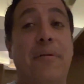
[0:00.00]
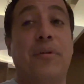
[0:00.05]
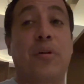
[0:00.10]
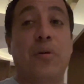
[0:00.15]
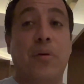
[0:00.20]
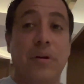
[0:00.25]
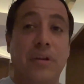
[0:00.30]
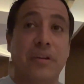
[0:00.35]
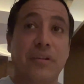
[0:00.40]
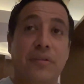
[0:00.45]
we're
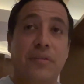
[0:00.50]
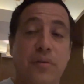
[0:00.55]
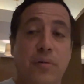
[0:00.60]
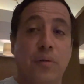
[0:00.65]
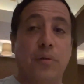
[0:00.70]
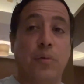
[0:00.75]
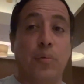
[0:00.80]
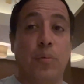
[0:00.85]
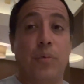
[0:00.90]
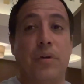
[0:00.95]
going
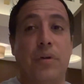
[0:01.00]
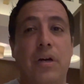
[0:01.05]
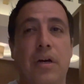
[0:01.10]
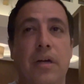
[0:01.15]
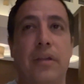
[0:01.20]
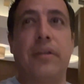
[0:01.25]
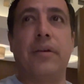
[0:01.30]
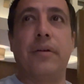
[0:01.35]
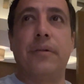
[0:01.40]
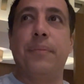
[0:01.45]
to
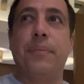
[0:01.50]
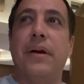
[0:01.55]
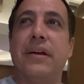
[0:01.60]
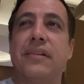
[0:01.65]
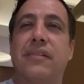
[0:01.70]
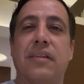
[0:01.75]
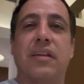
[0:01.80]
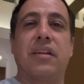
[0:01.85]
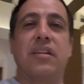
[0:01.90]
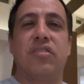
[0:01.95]
the
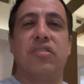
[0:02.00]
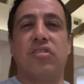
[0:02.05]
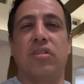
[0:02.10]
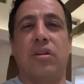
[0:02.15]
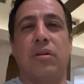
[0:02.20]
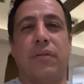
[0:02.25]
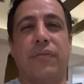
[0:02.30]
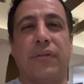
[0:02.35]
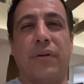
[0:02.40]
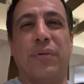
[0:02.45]
Mexican
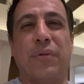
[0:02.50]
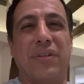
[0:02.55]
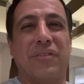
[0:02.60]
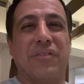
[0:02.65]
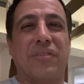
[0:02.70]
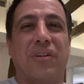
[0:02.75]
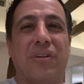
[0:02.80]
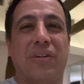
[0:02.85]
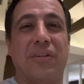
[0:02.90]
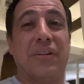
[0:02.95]
show. I forget what it's
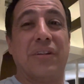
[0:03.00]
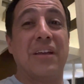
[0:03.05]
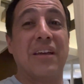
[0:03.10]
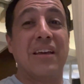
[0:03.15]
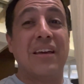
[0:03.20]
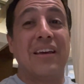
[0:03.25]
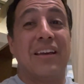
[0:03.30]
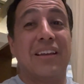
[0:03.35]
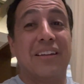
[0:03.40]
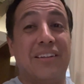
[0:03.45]
called.
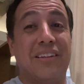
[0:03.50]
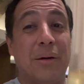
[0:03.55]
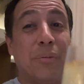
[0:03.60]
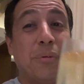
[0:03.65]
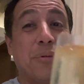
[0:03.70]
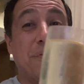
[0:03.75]
Double